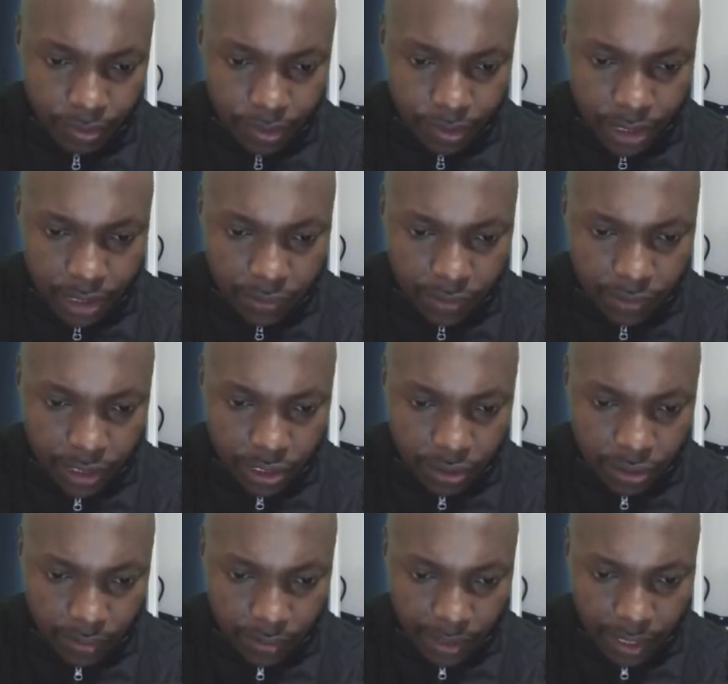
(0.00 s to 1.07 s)
this
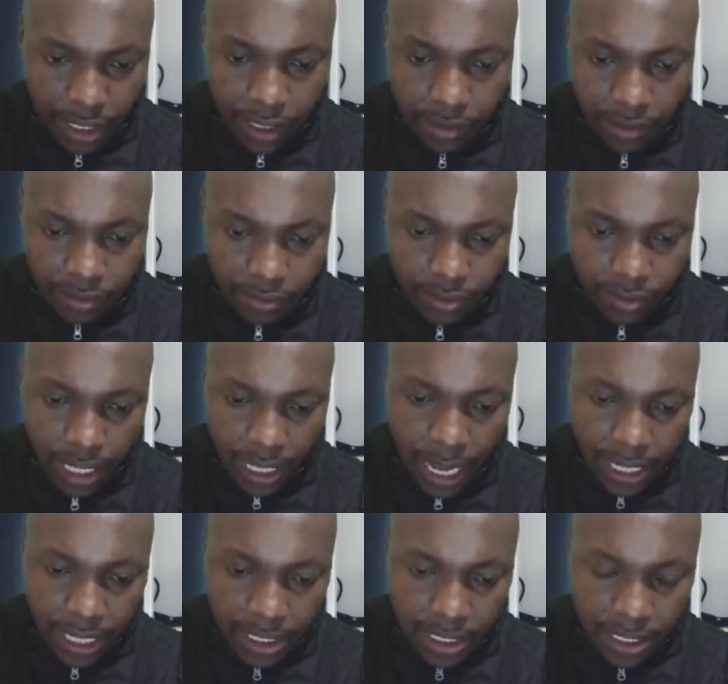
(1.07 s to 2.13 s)
function of the curve
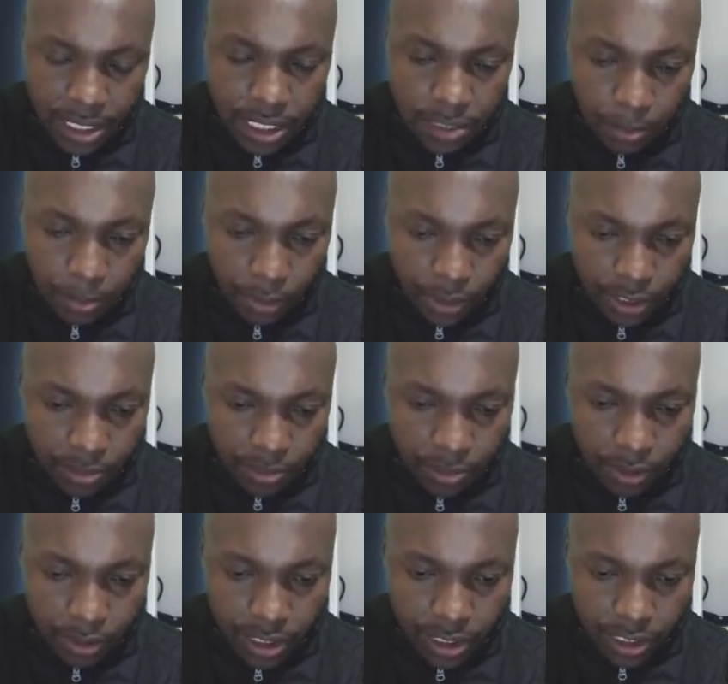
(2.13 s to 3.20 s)
at this point,
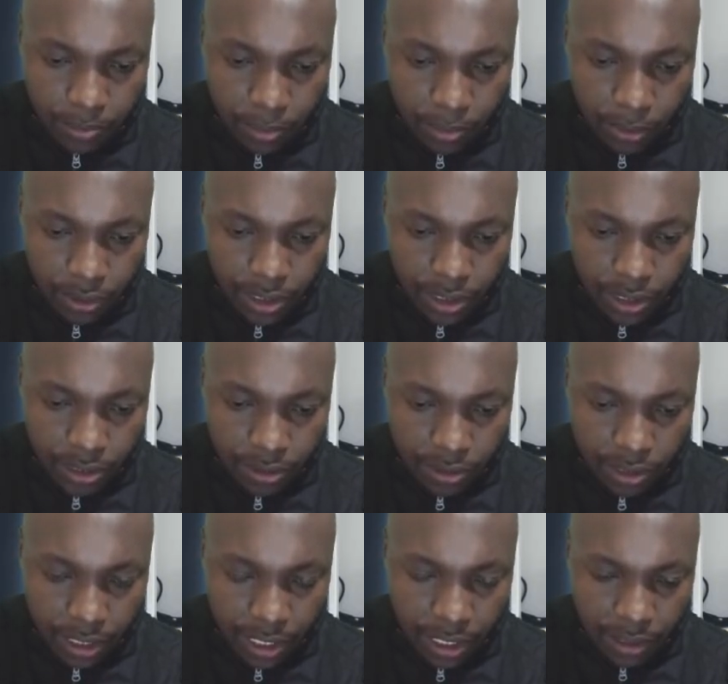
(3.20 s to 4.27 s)
because this point on
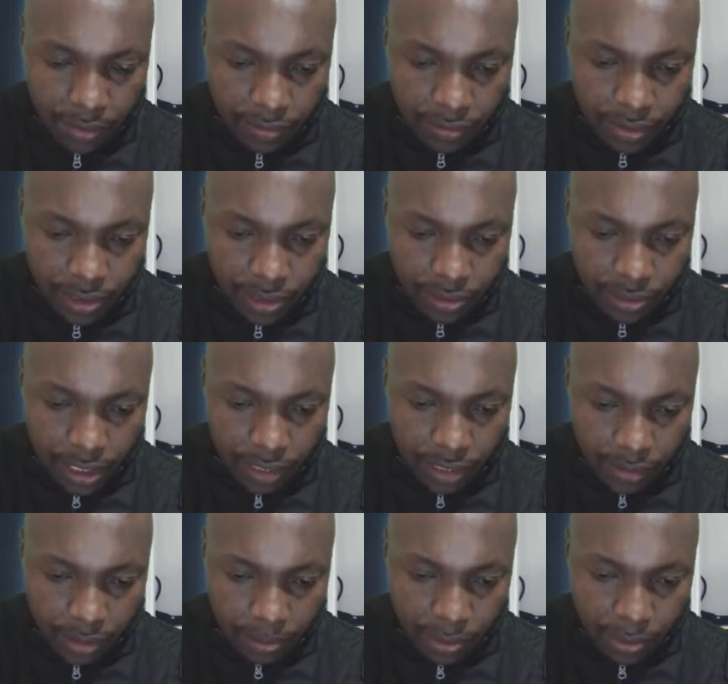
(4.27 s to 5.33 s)
the curve is, we're
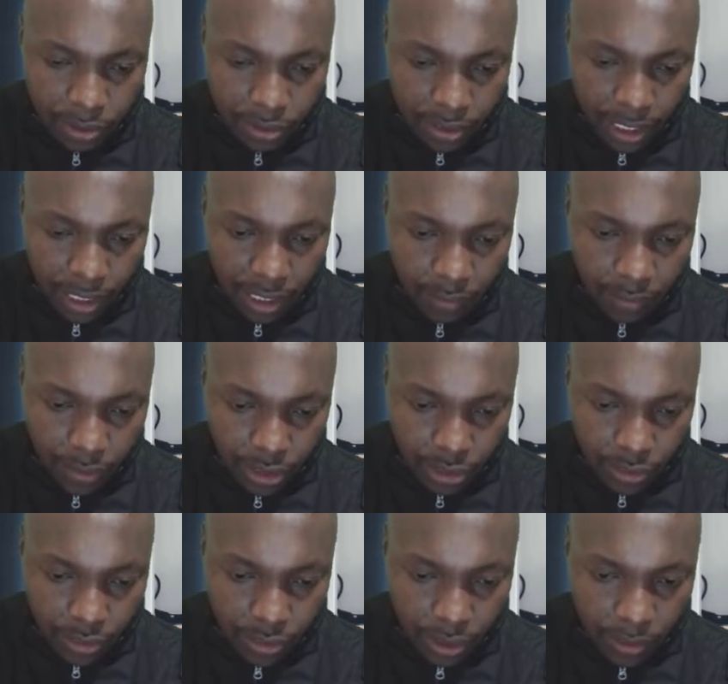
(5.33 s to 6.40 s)
given the point on the curve which
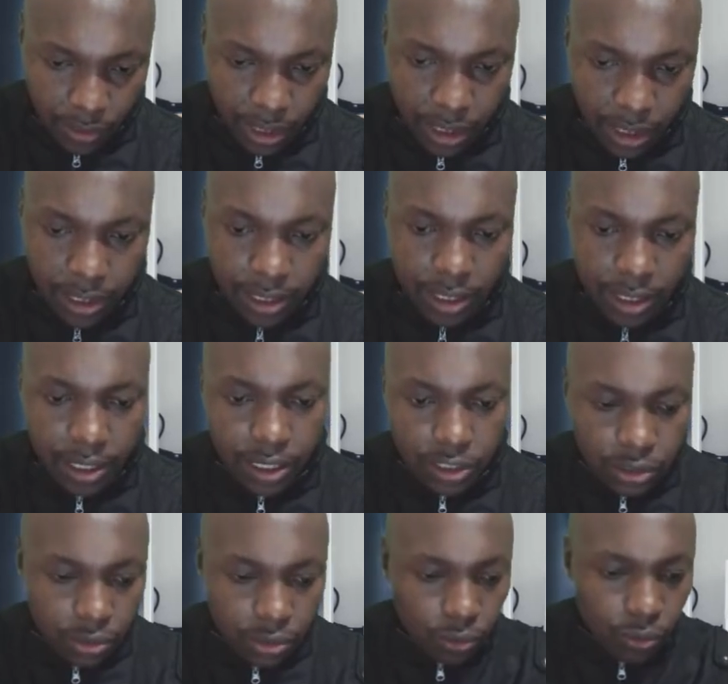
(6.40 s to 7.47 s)
is 1, 1.
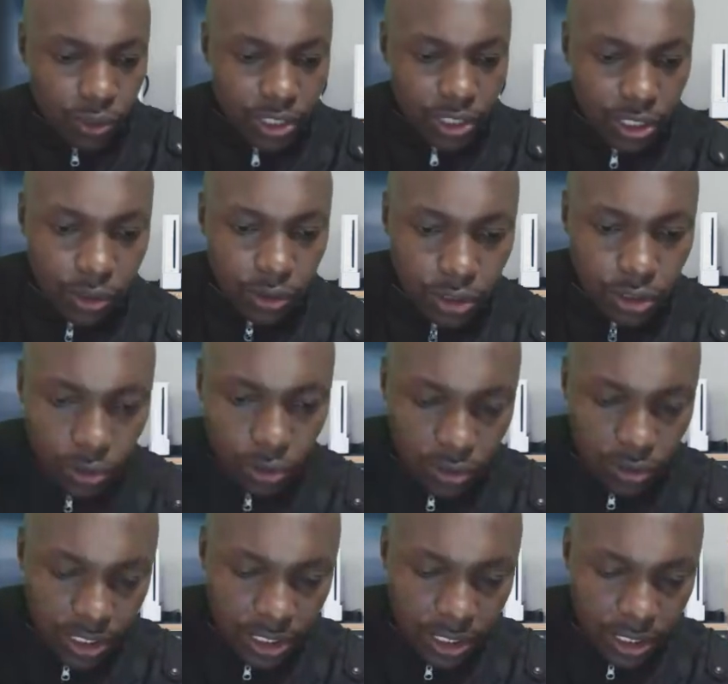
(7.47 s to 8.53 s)
So we're going to
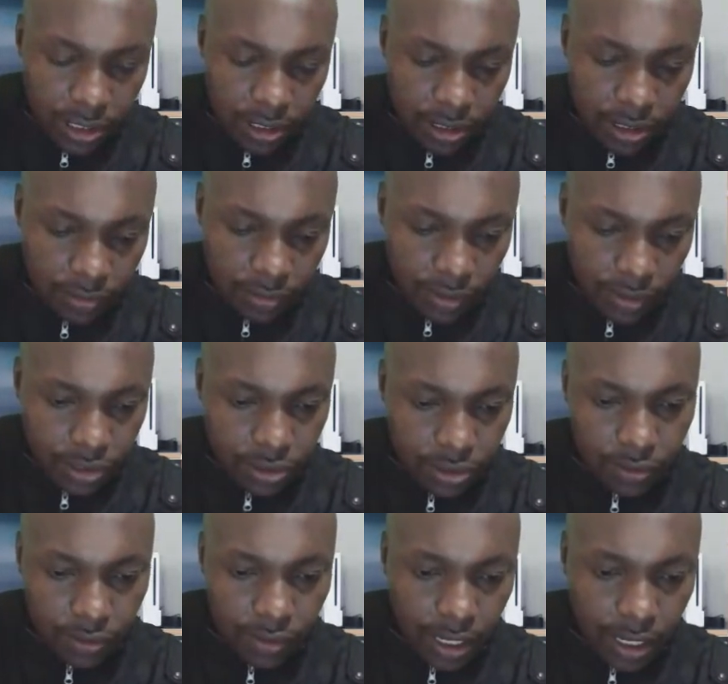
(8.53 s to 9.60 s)
consider the function
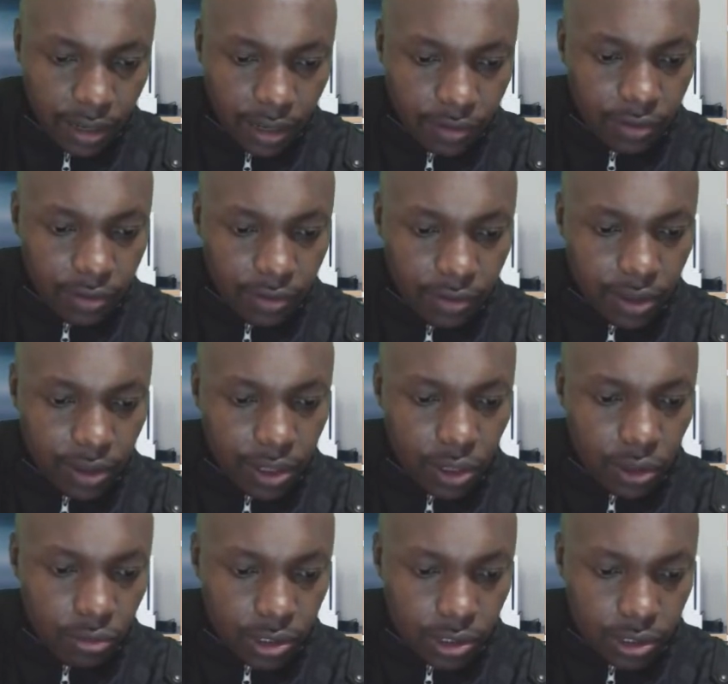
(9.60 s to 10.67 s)
of the curve,
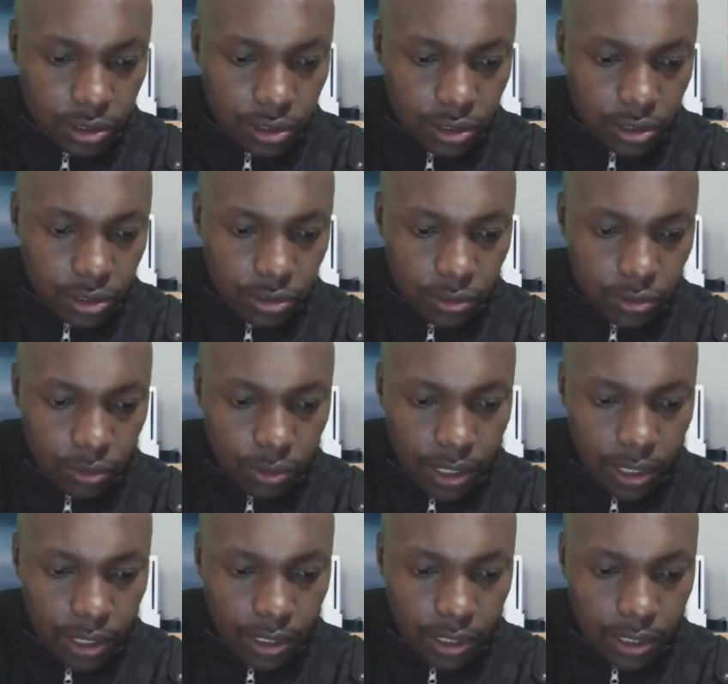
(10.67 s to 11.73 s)
which is y
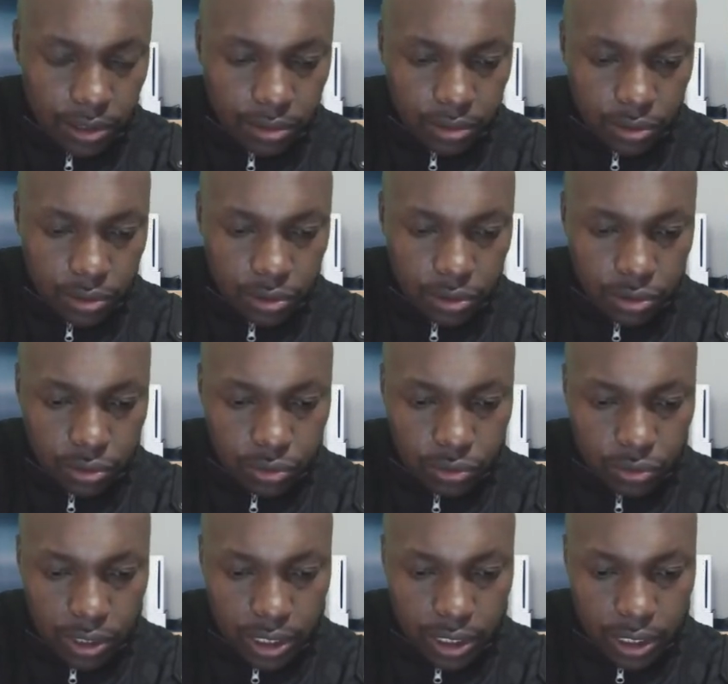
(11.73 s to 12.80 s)
is equals to
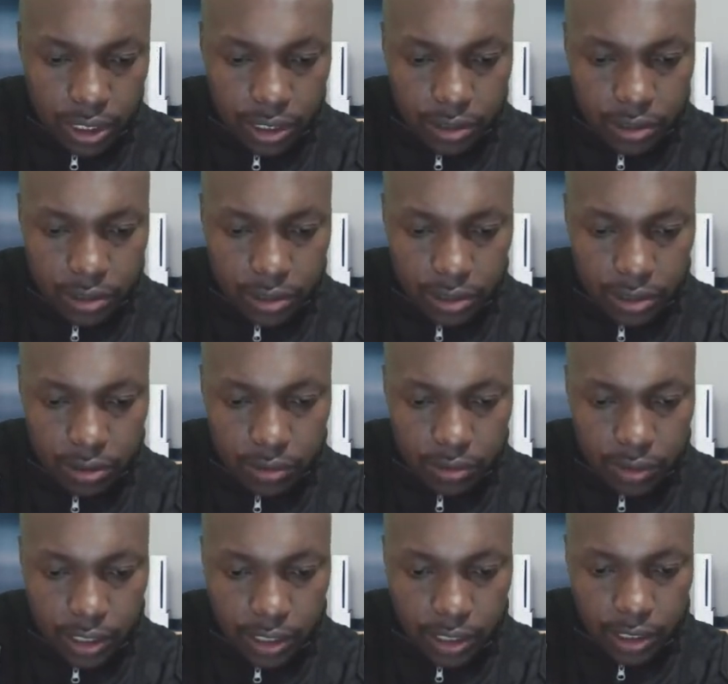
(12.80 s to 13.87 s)
ax
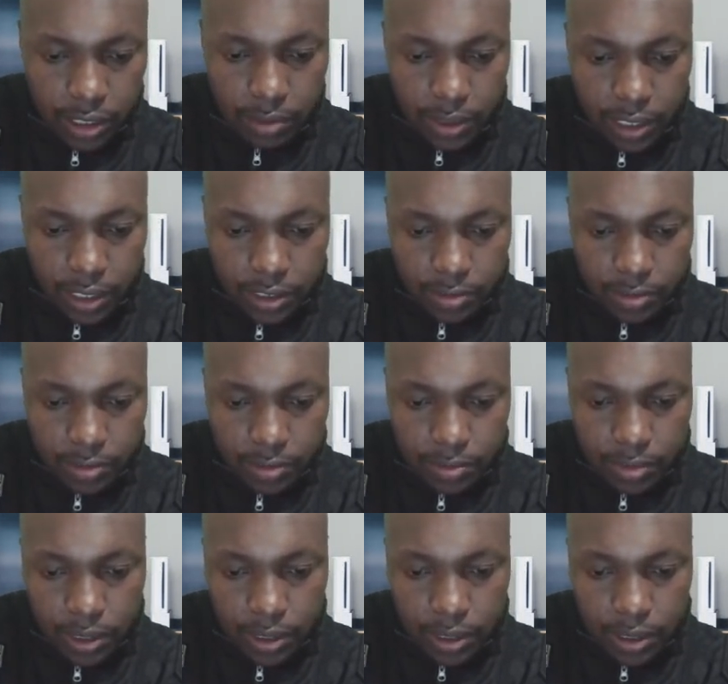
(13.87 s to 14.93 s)
squared plus
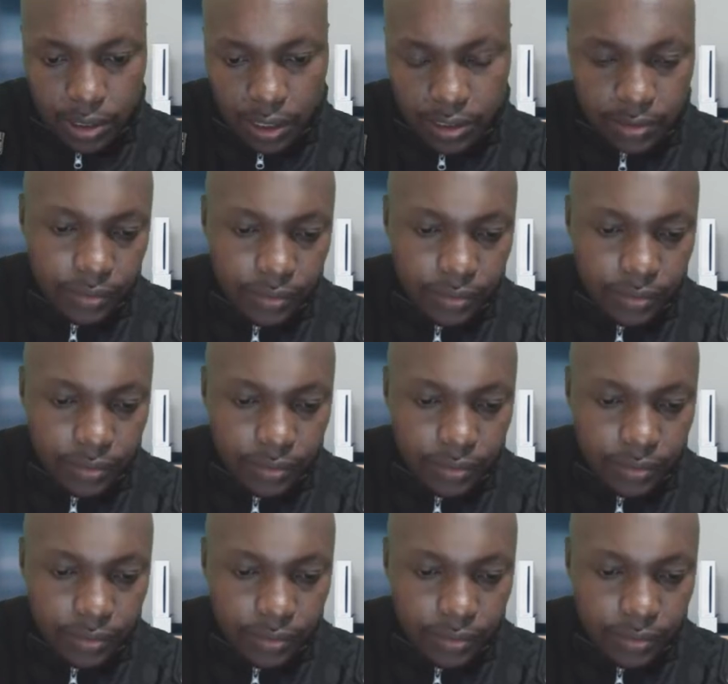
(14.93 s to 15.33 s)
bx.